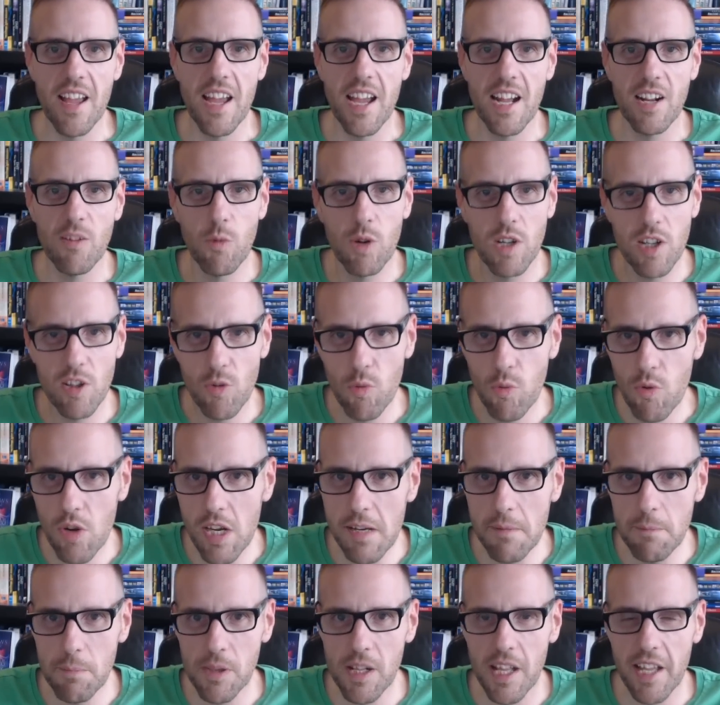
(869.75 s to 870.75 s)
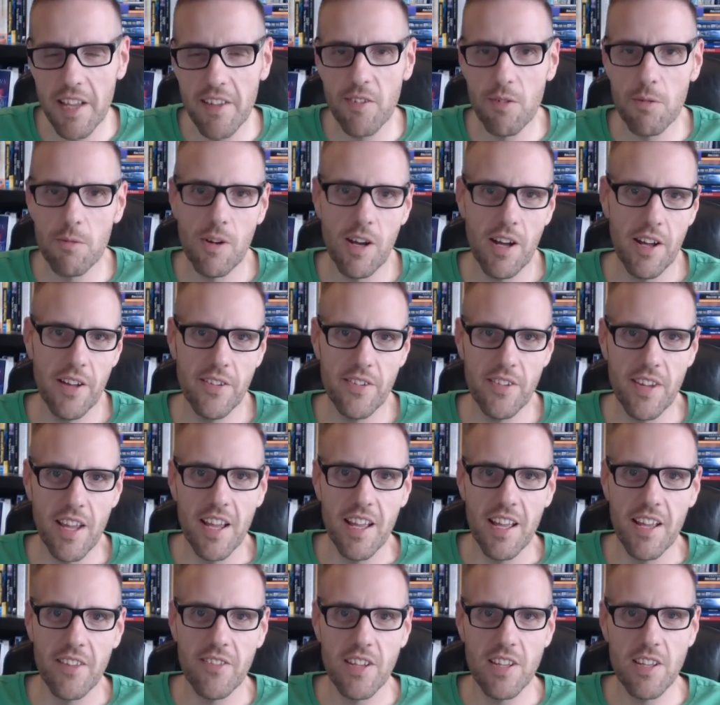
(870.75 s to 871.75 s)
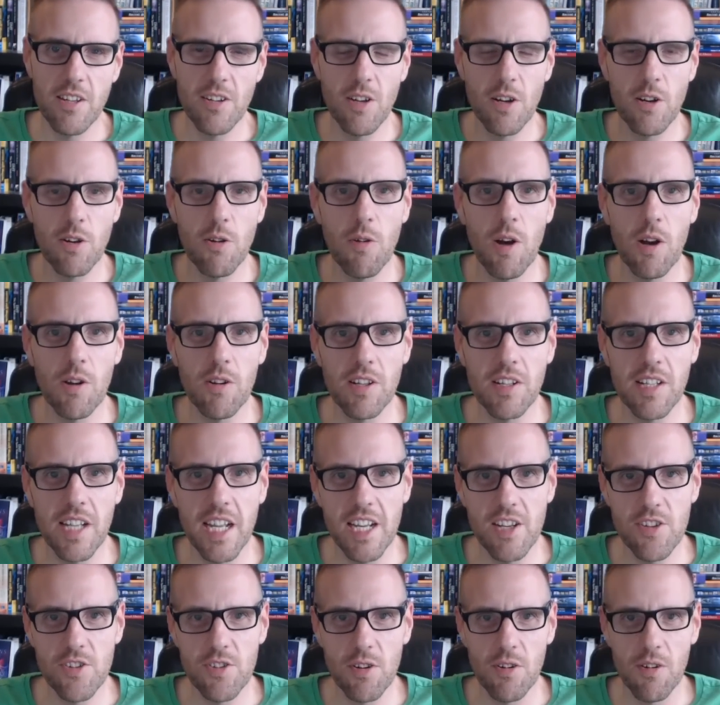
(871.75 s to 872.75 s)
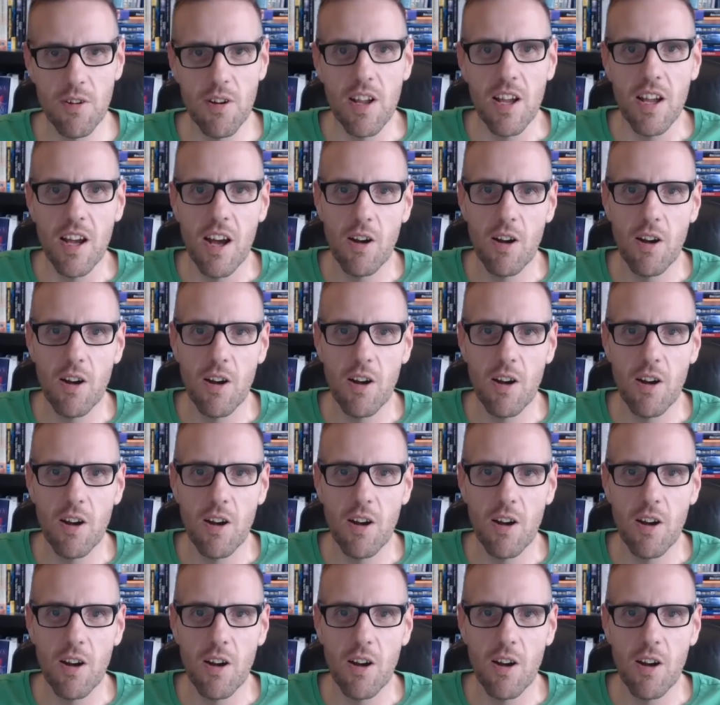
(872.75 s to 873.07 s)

And what a tween place was is that you could go out in nature,